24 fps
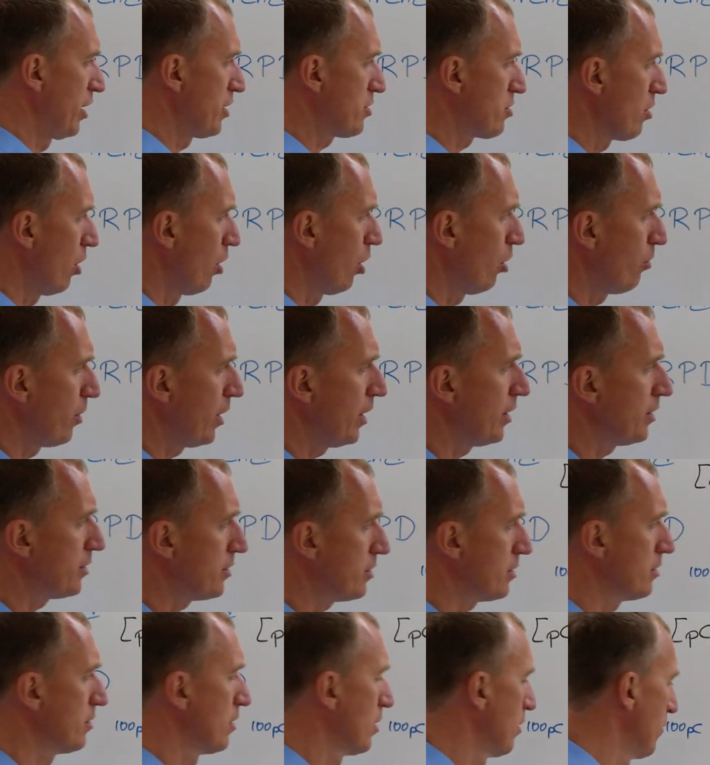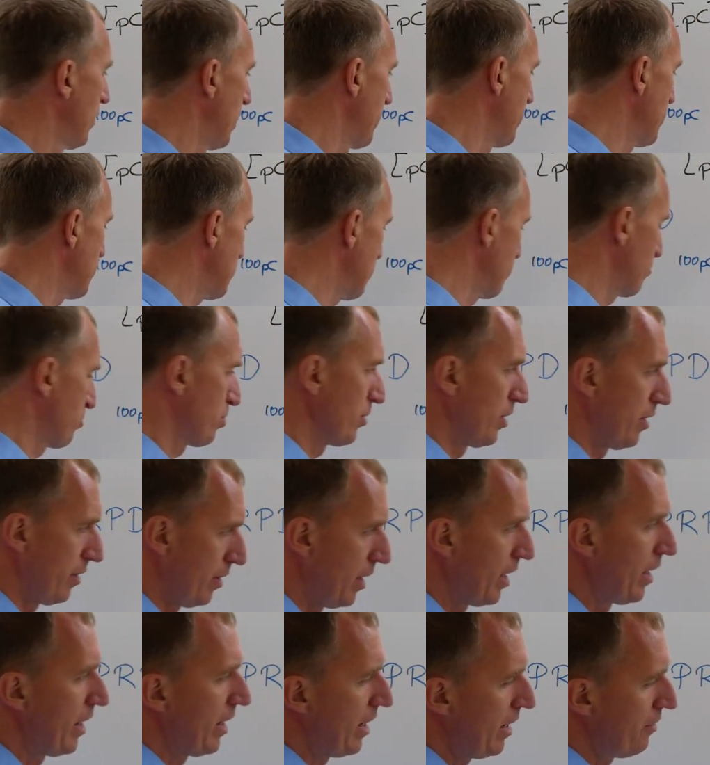it's always, well, this,
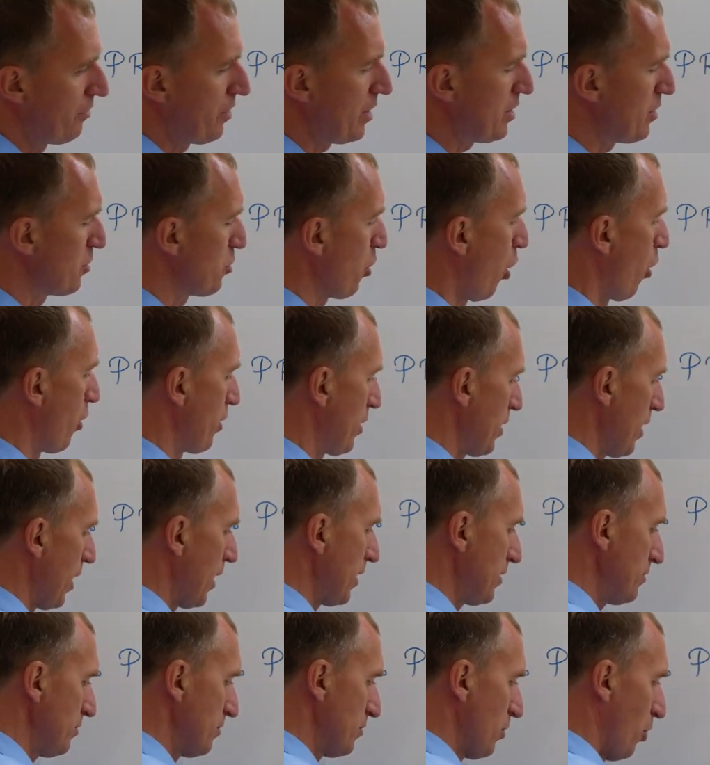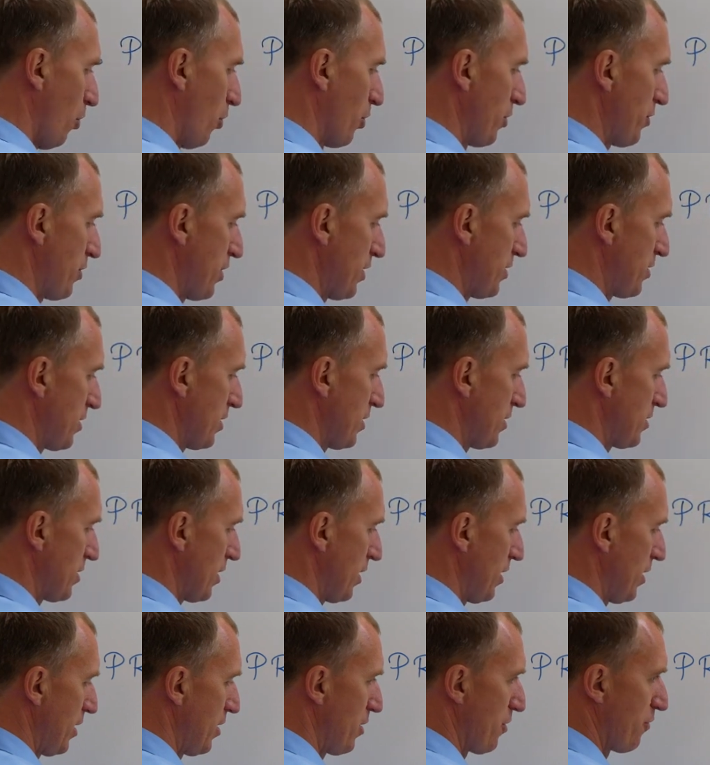if this is online or this is
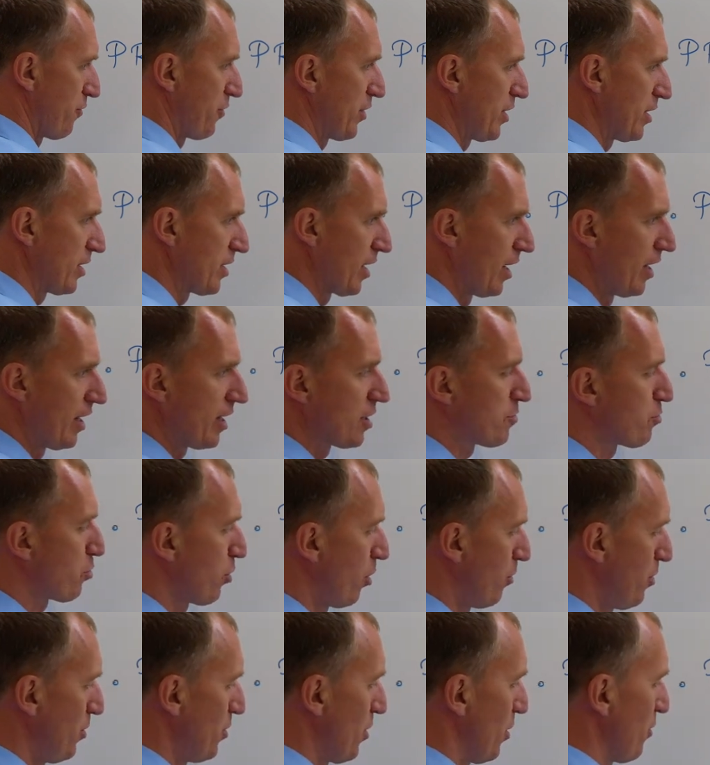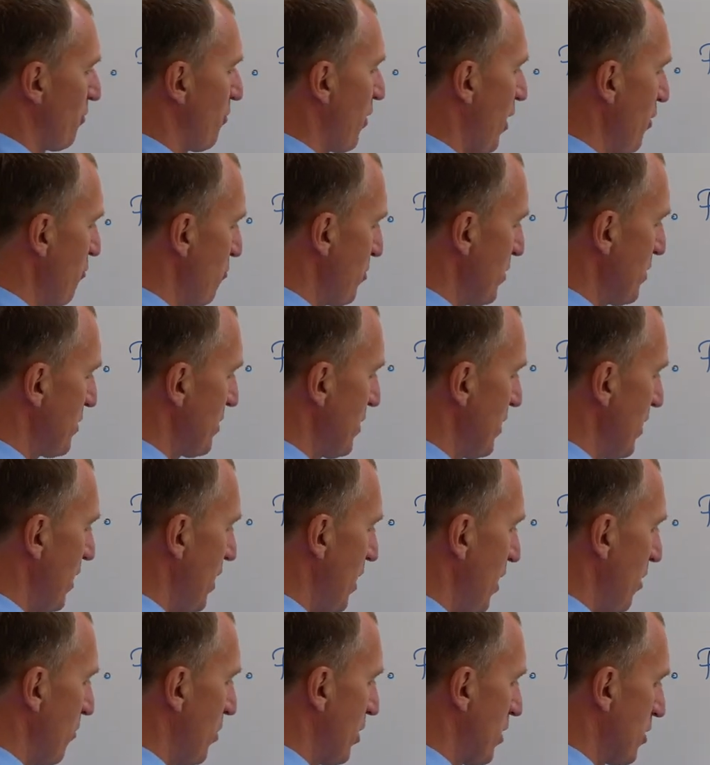in the field, it's probably not 5 PC,
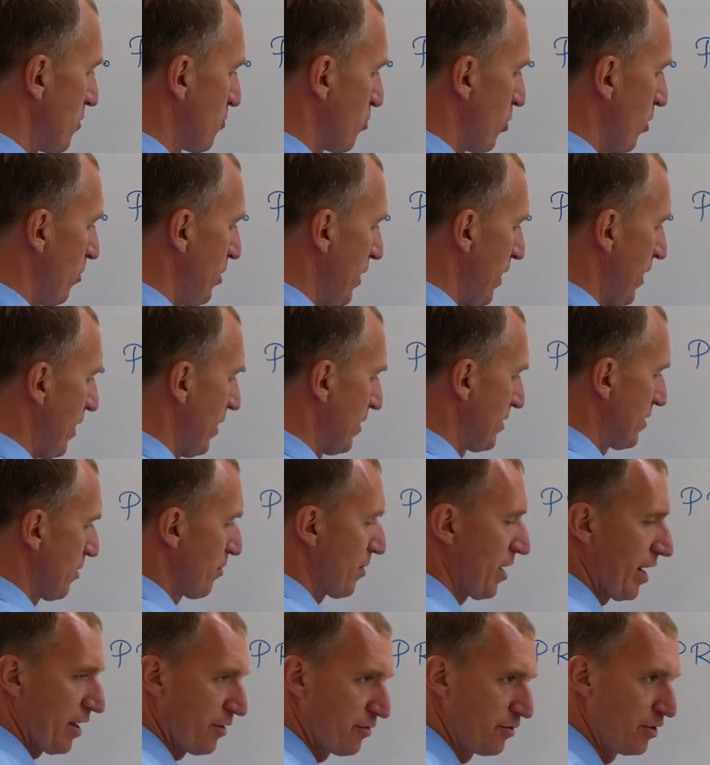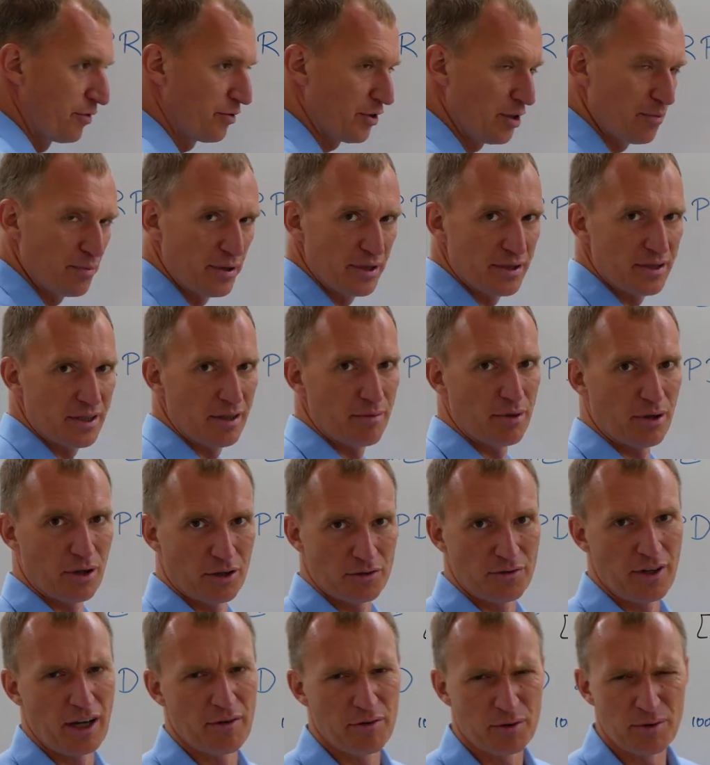but it's probably something like 50 PC
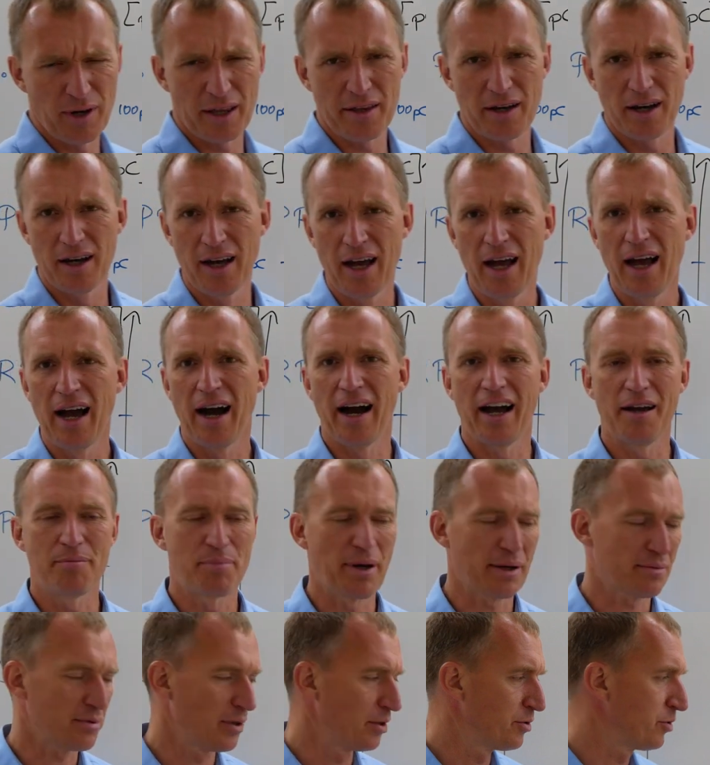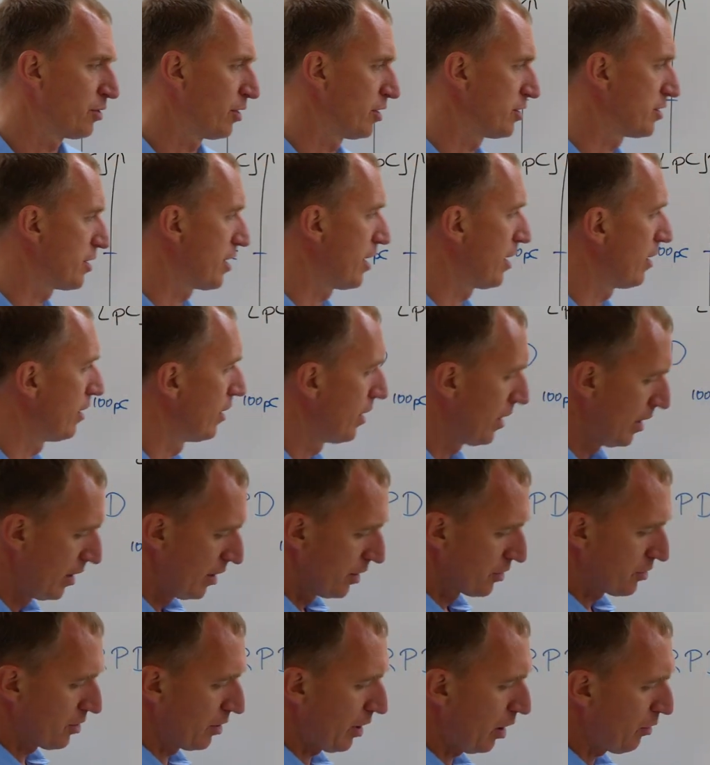because we have a rather high background noise there.
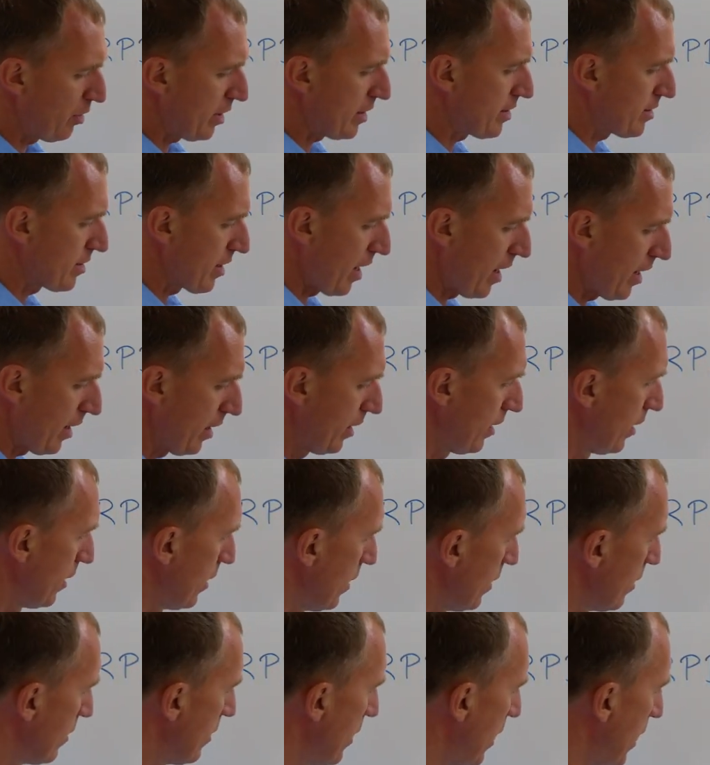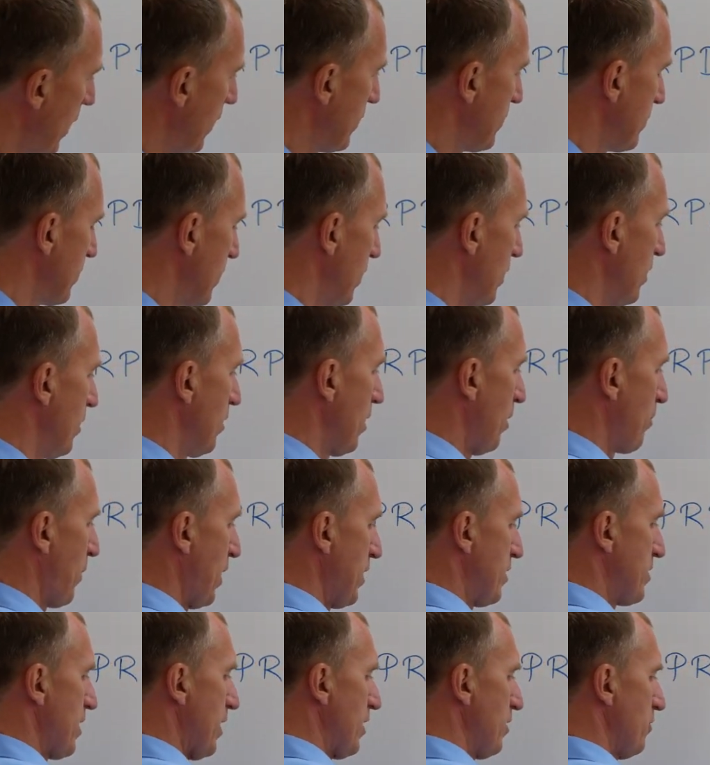So now let's say that
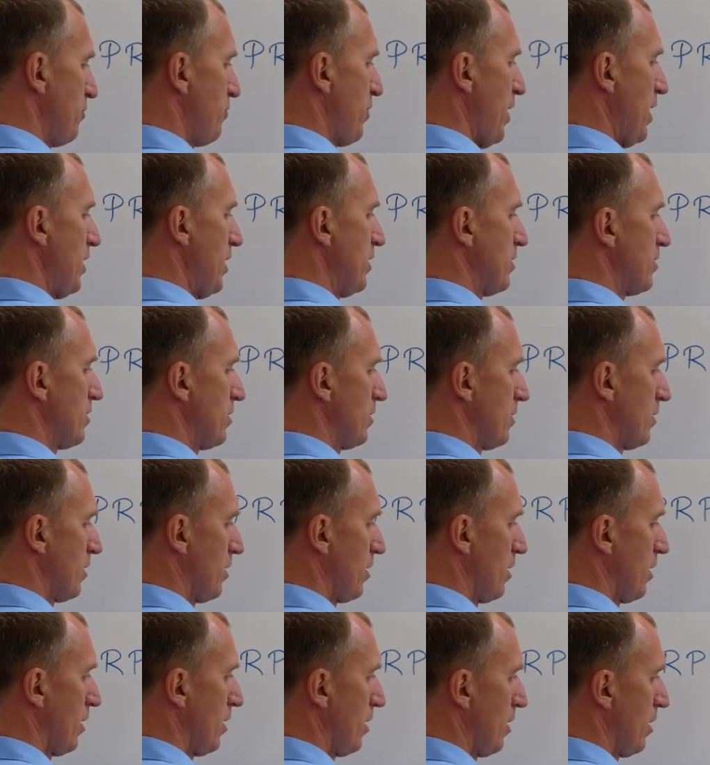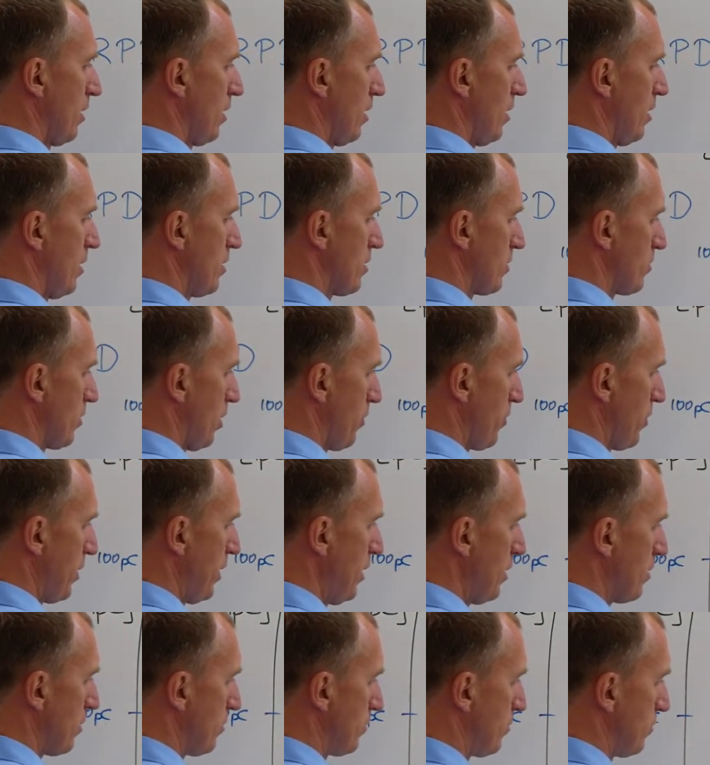my second phase is around
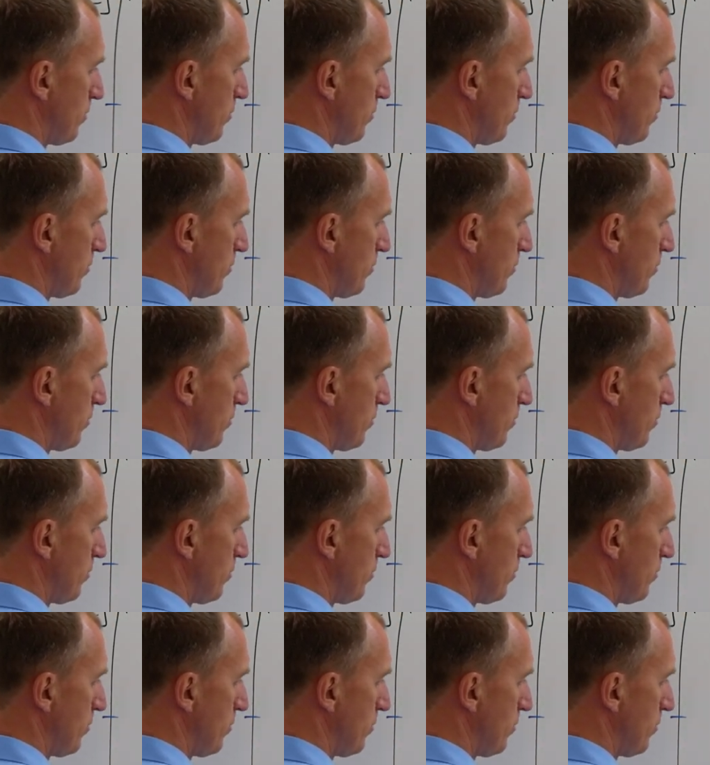here,